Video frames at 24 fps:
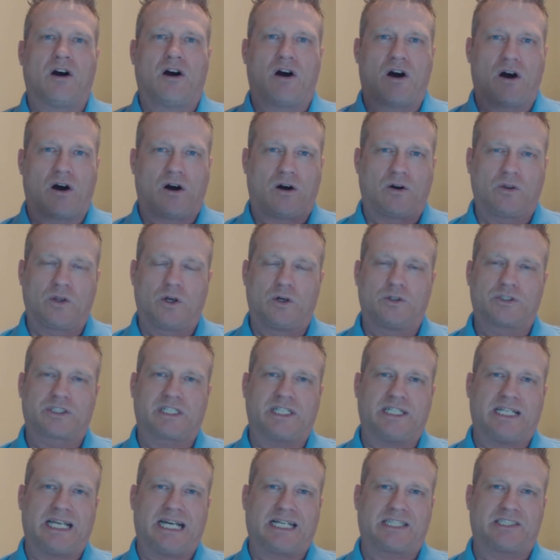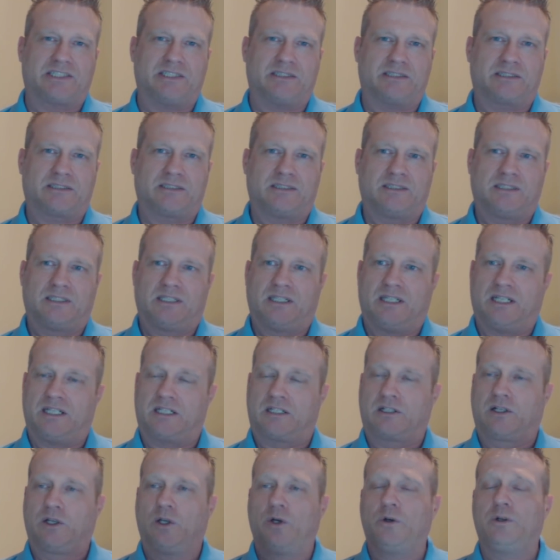all those connections,
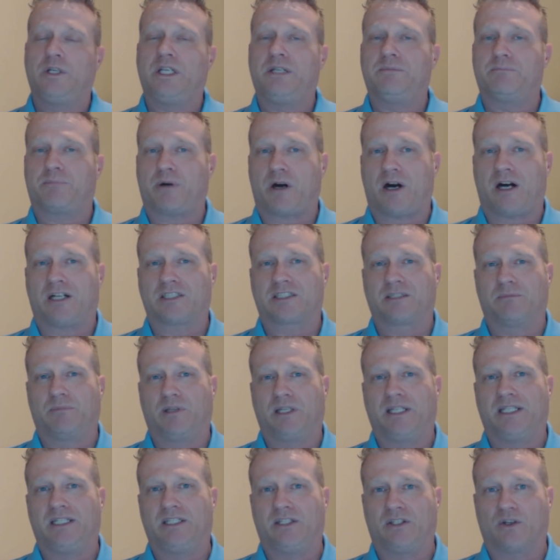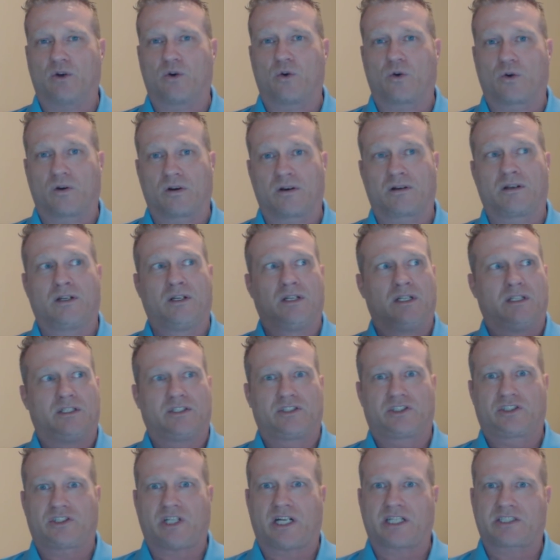including possibly your
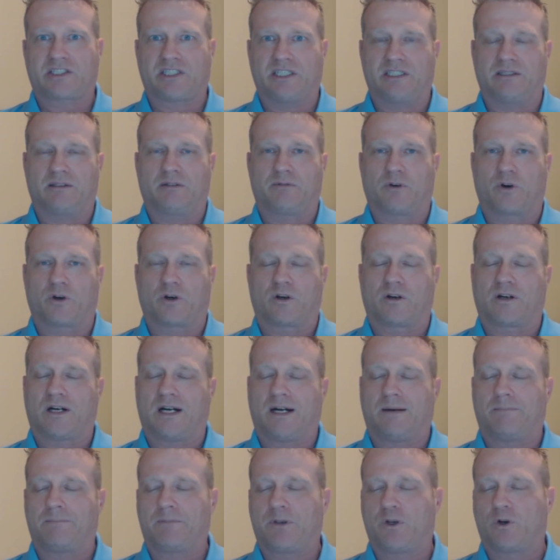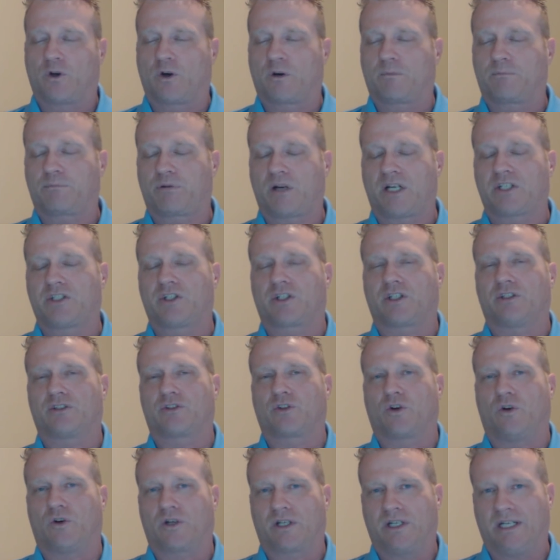suction or your pressure
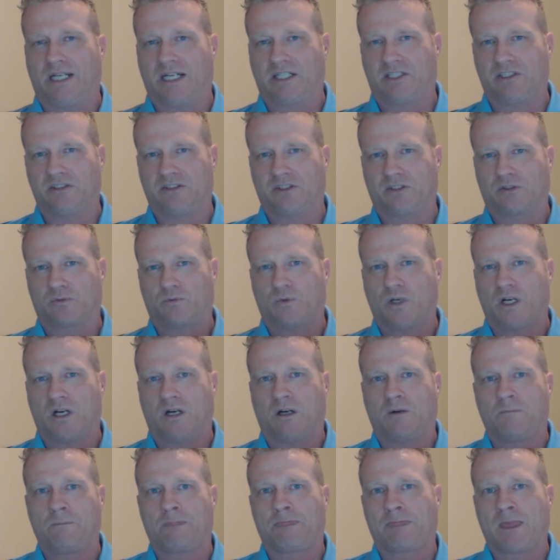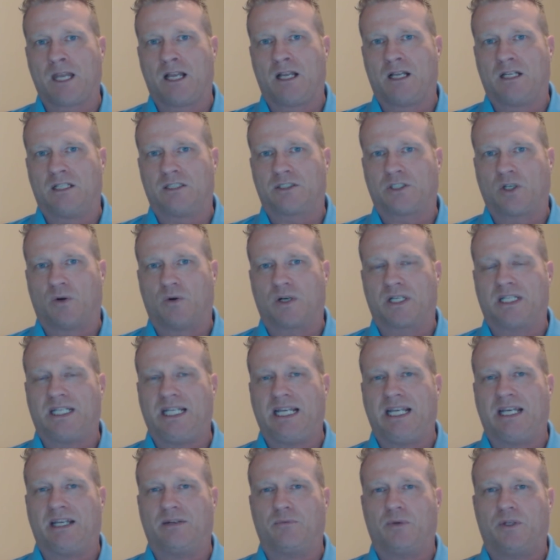control connections as well. So
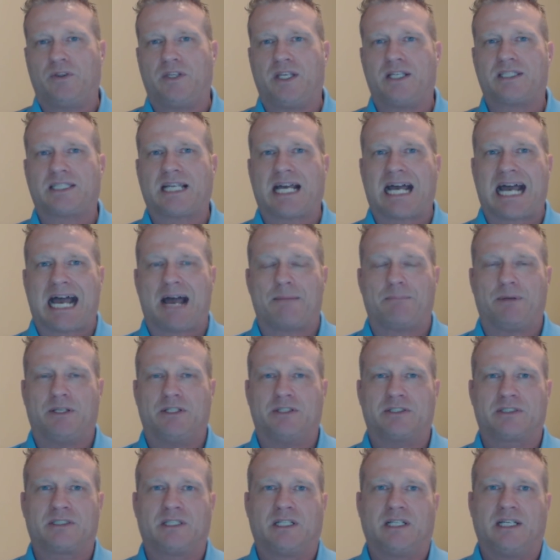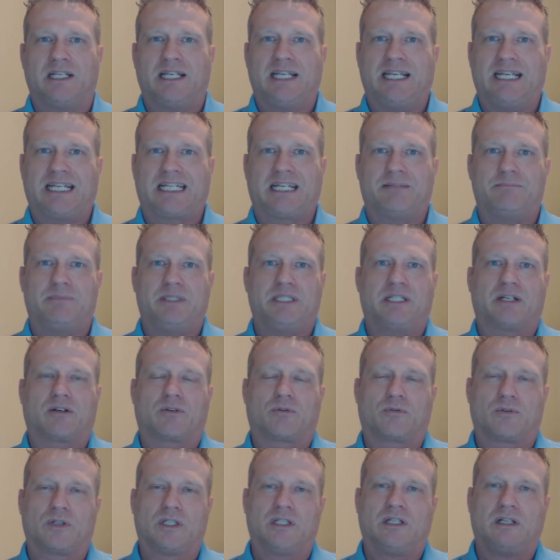again, when this happens, it can be a
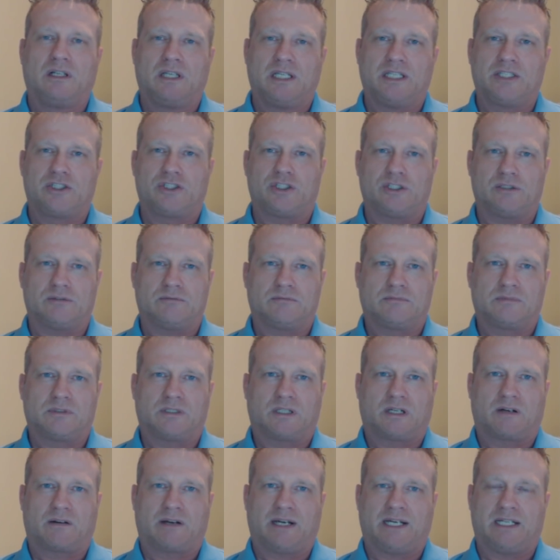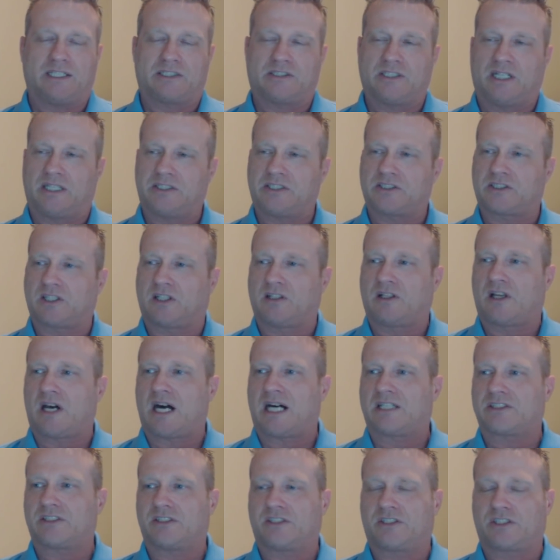real issue. All right, it's not just a
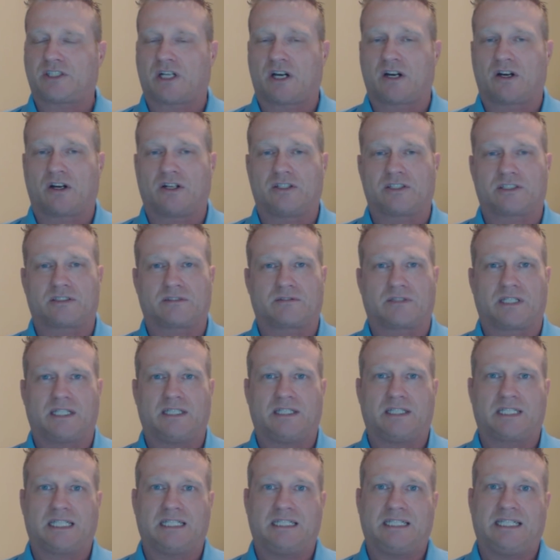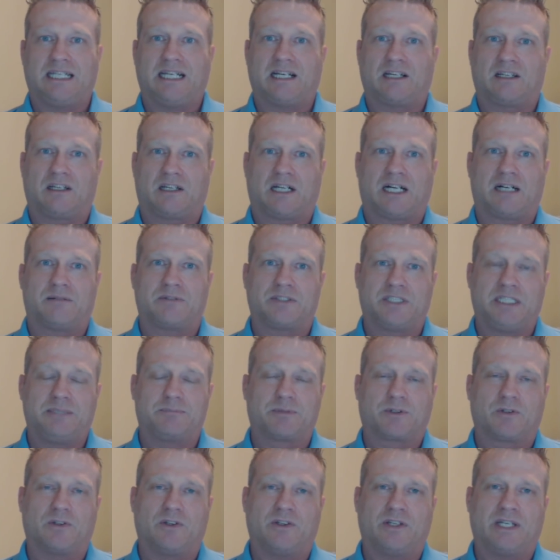loss of charge, right? It can get a lot
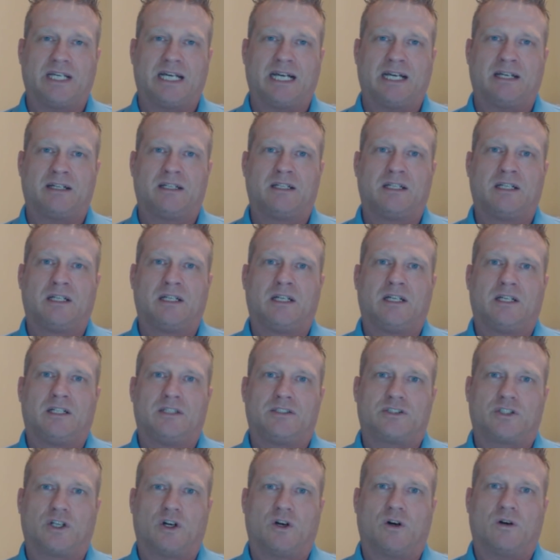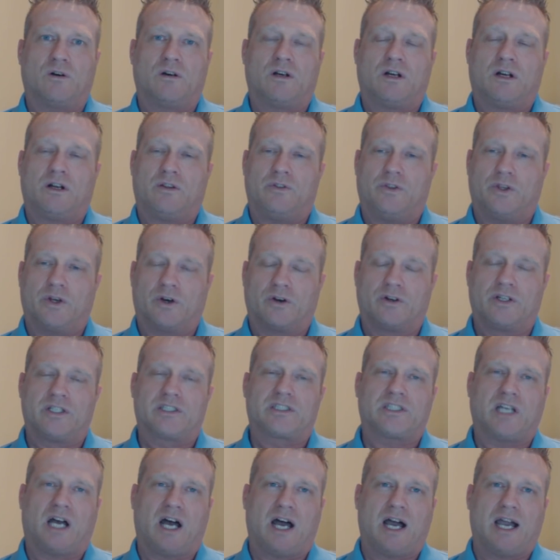deeper than that. So they're
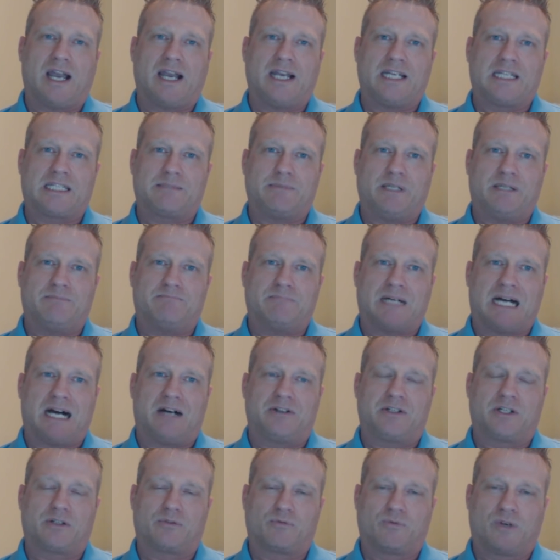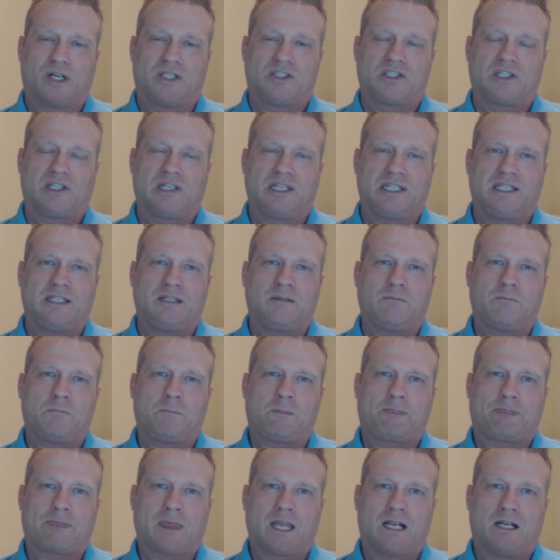designed to be mounted rigidly
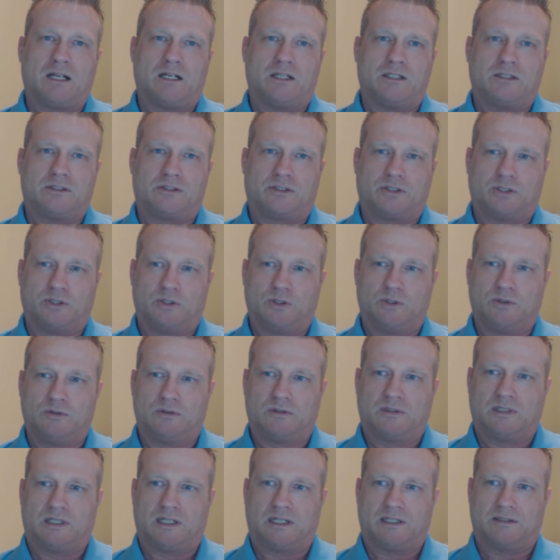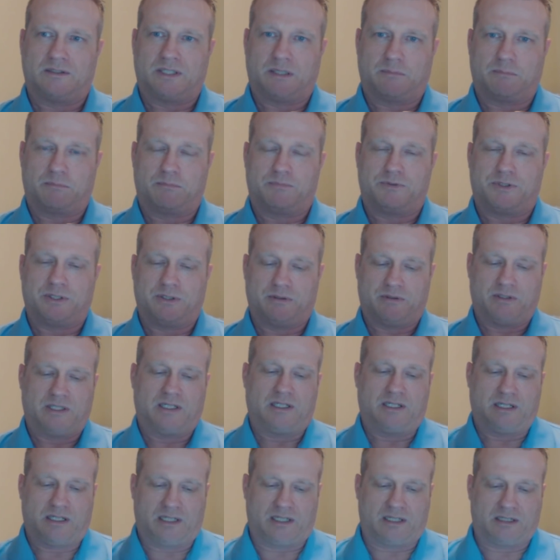to
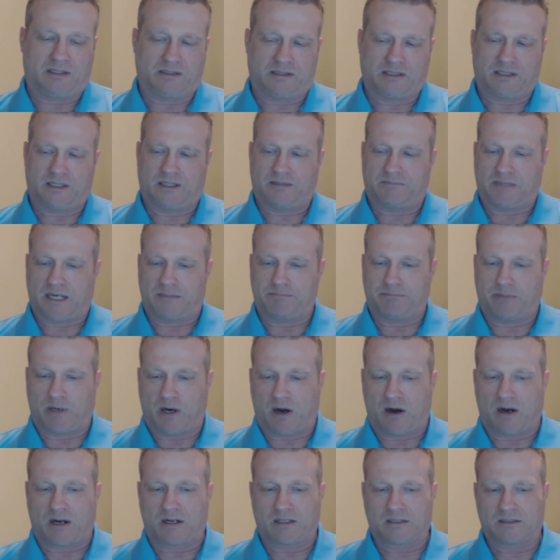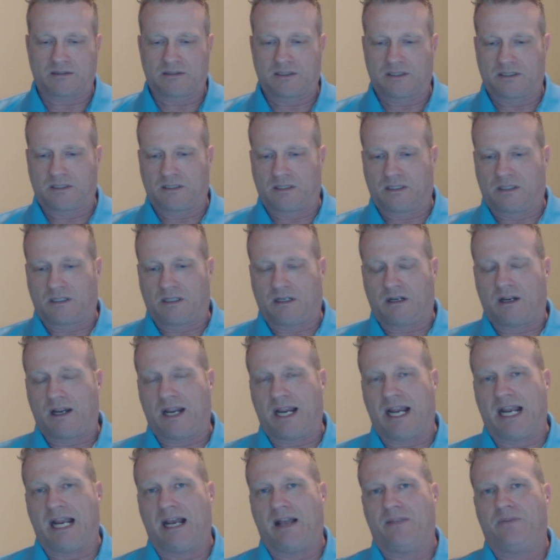a bar,
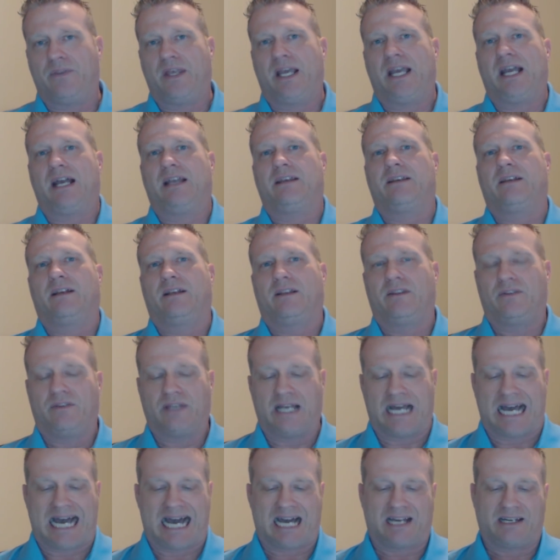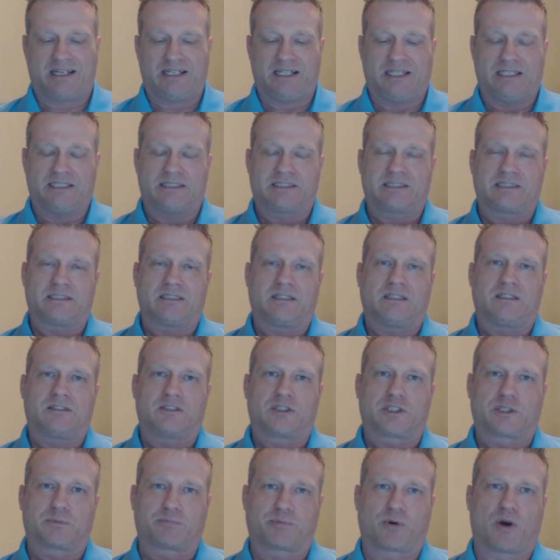and then that is
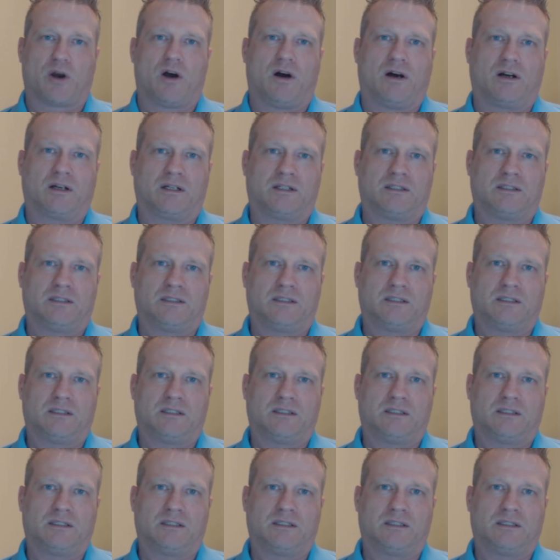sprung